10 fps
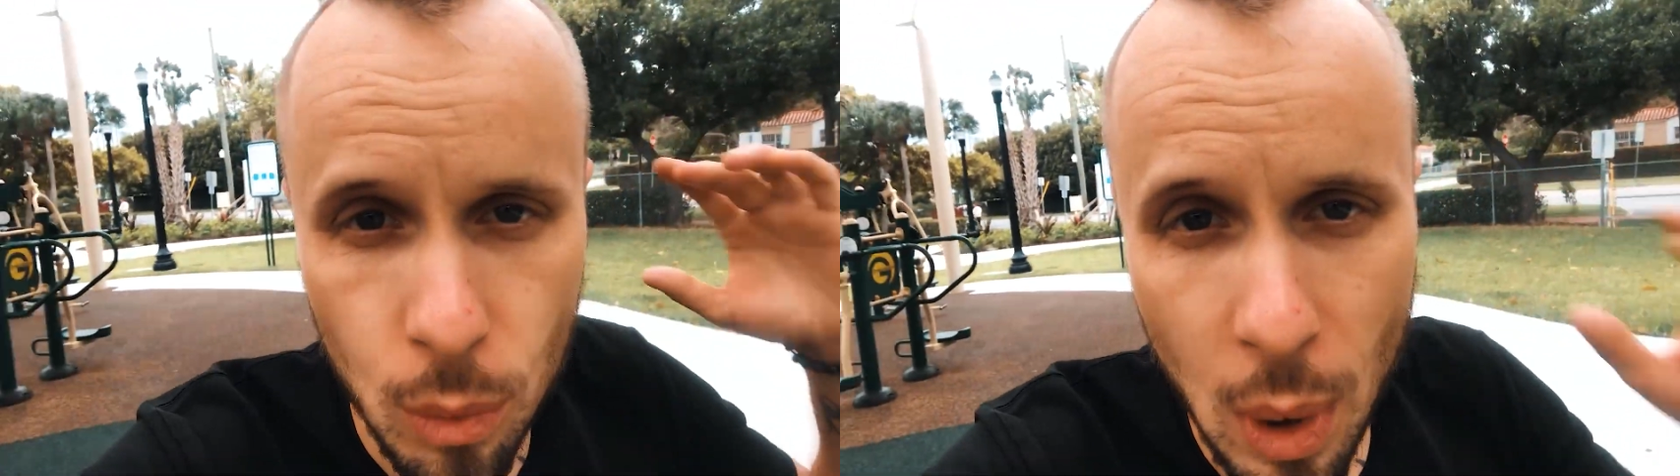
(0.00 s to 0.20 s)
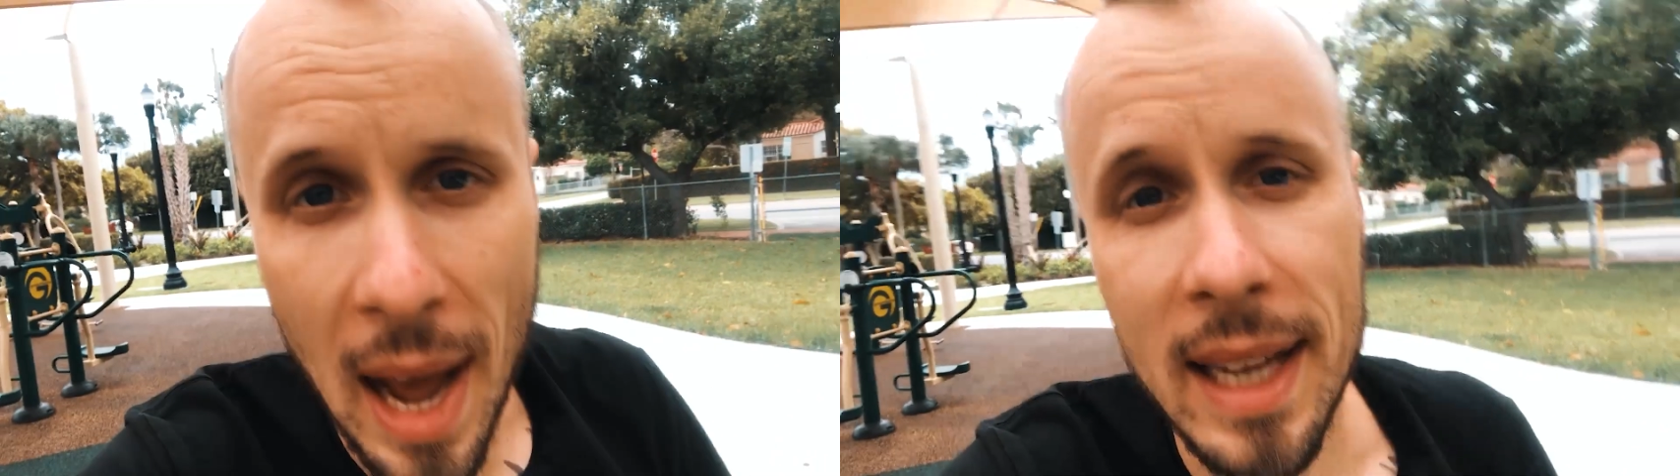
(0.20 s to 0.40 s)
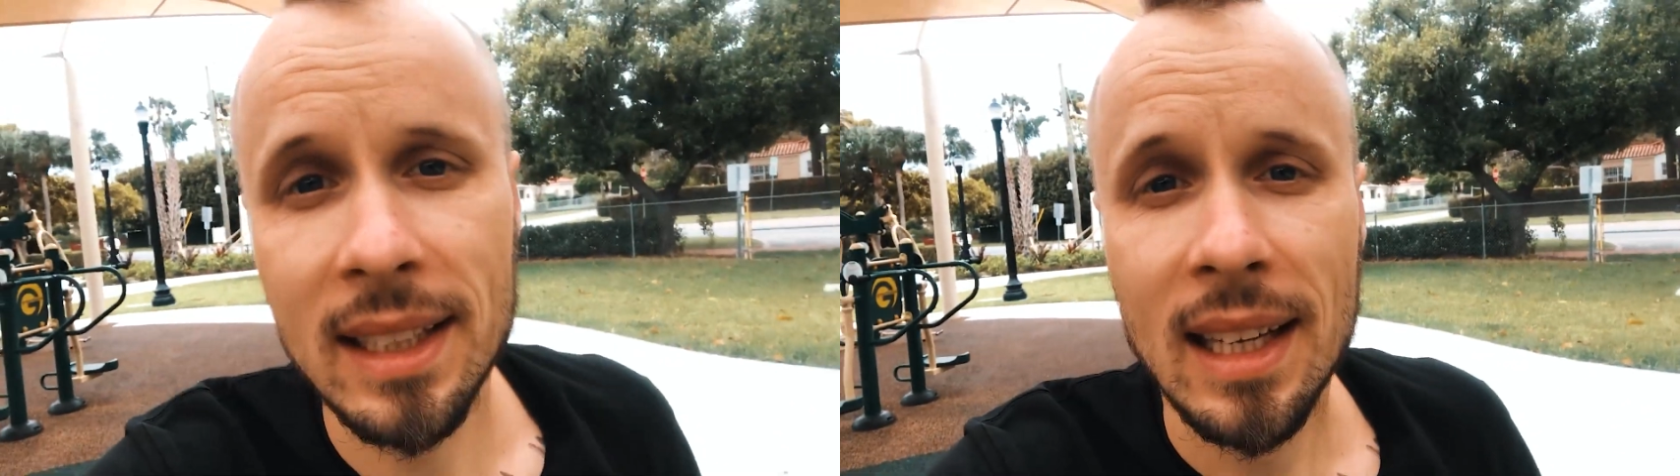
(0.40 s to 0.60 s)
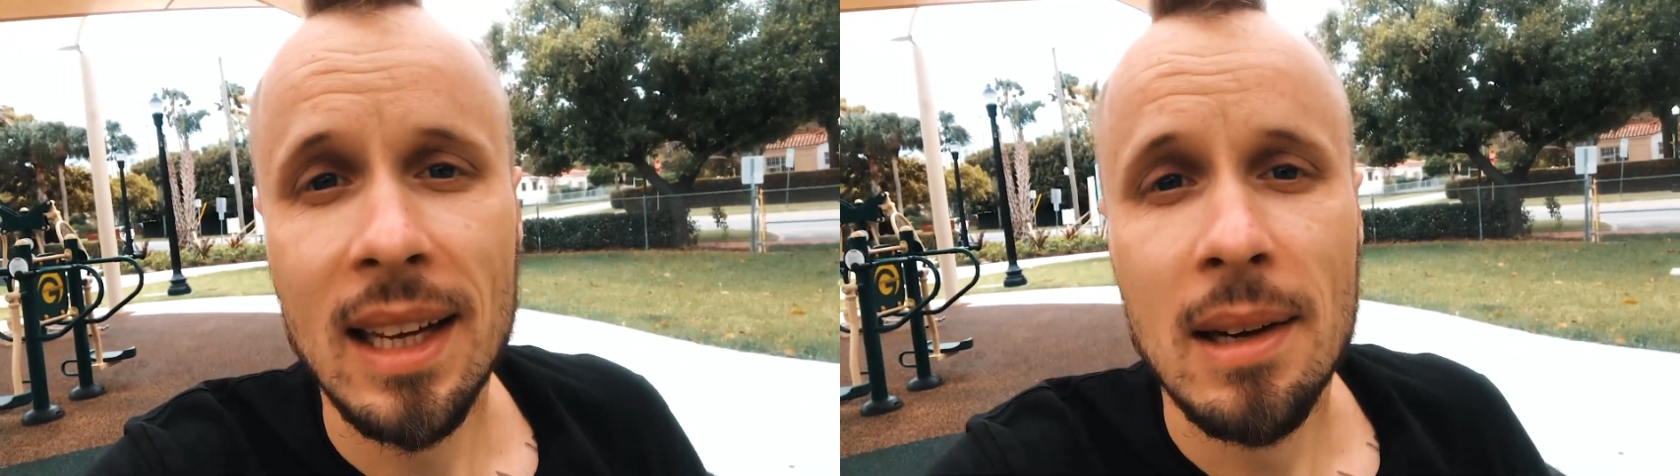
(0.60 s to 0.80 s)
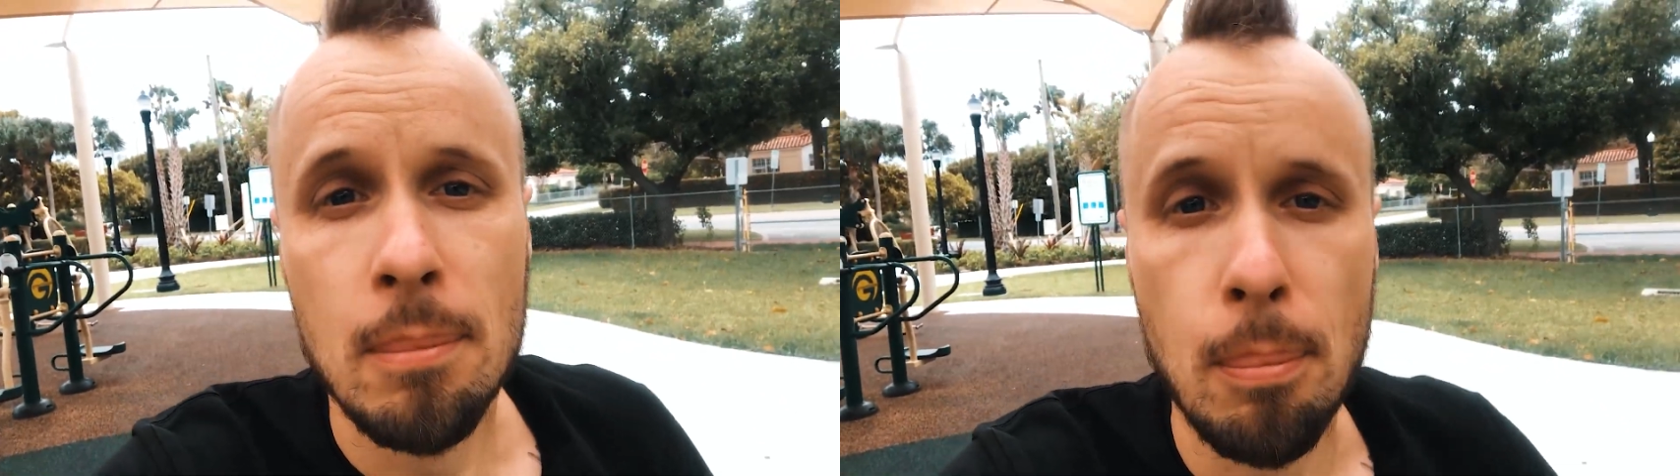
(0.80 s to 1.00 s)
right
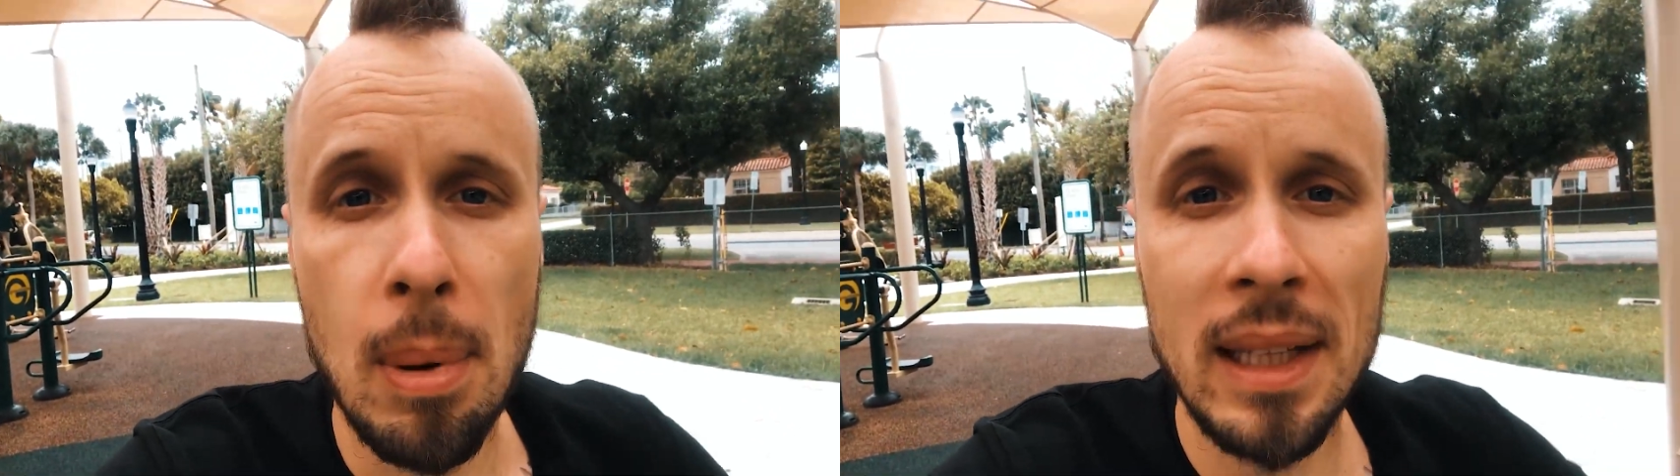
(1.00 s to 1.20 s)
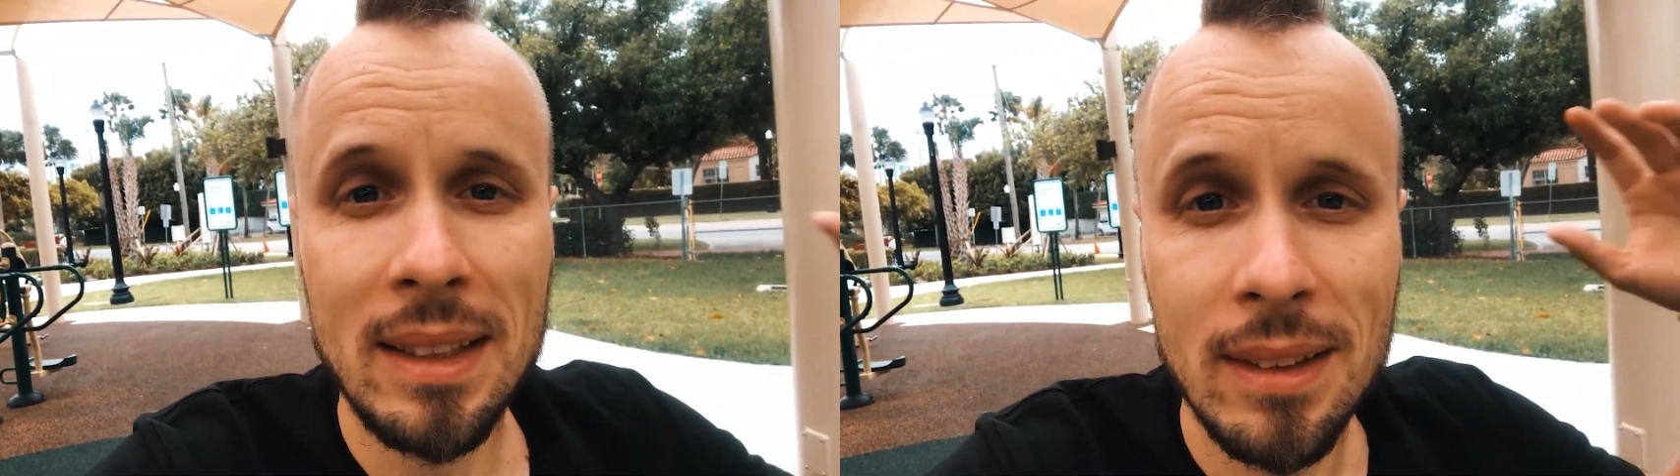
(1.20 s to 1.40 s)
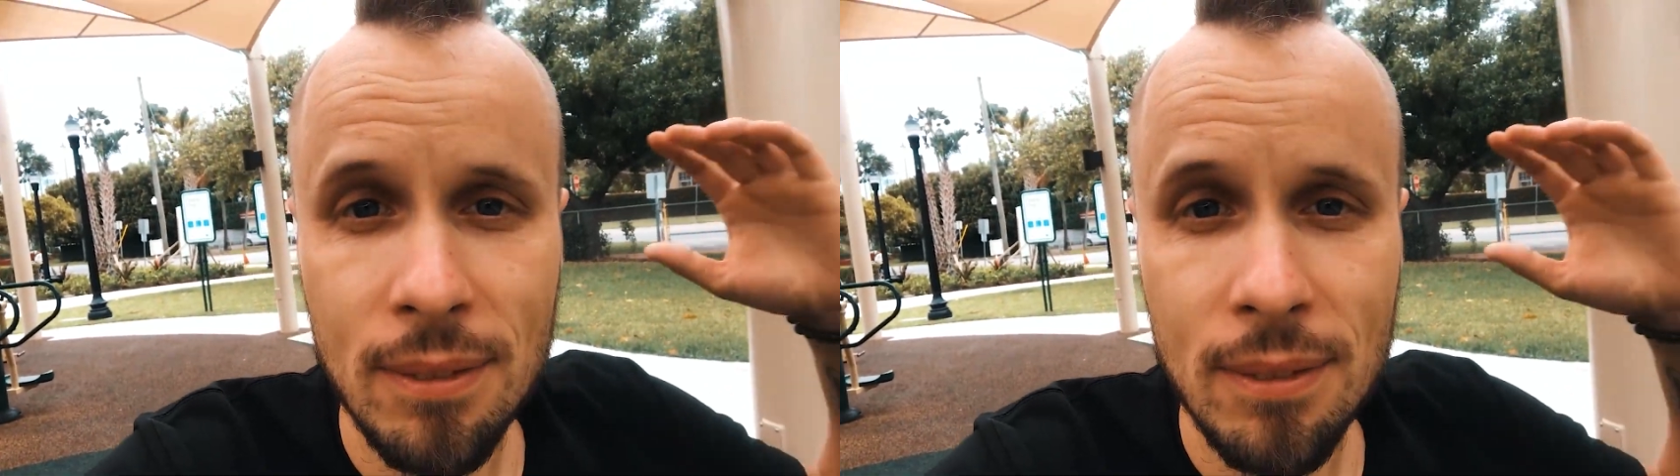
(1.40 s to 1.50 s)
but